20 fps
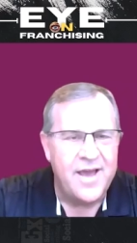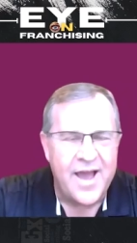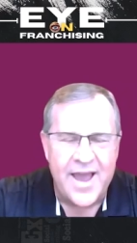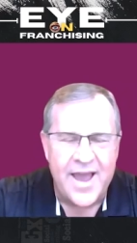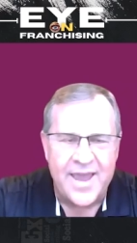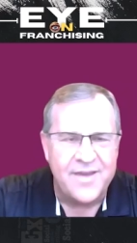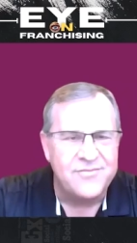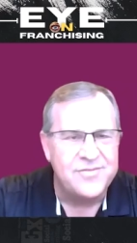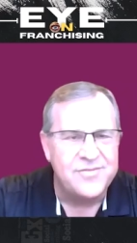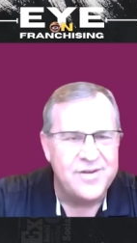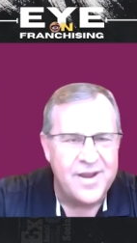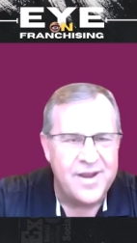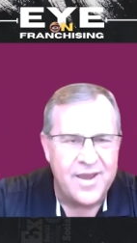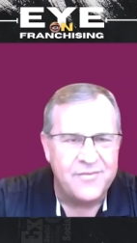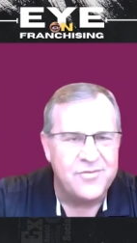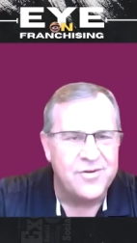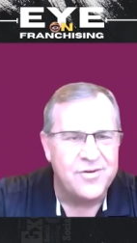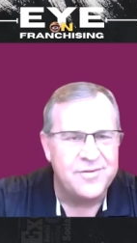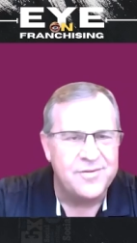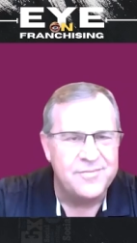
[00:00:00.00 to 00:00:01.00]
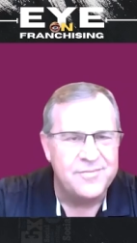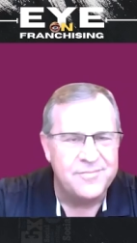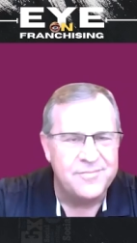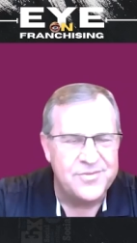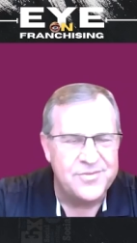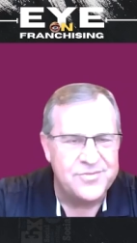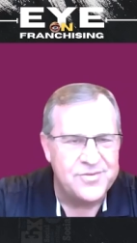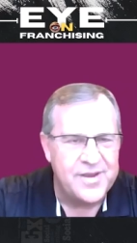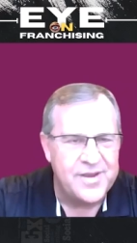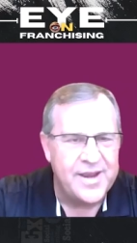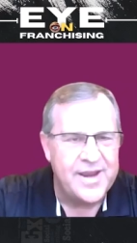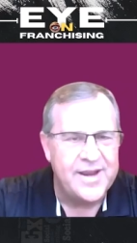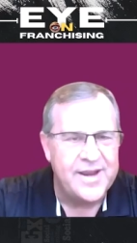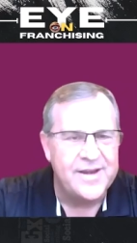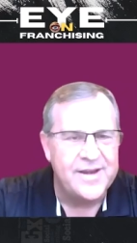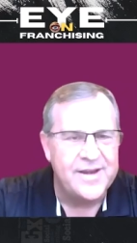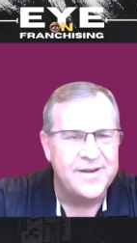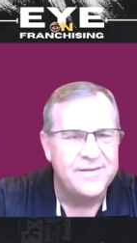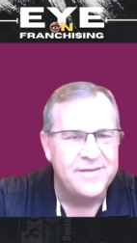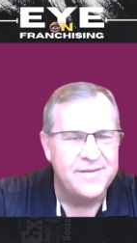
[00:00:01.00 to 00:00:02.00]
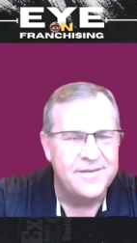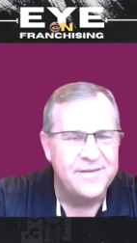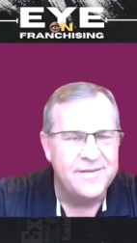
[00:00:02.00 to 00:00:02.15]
I have never seen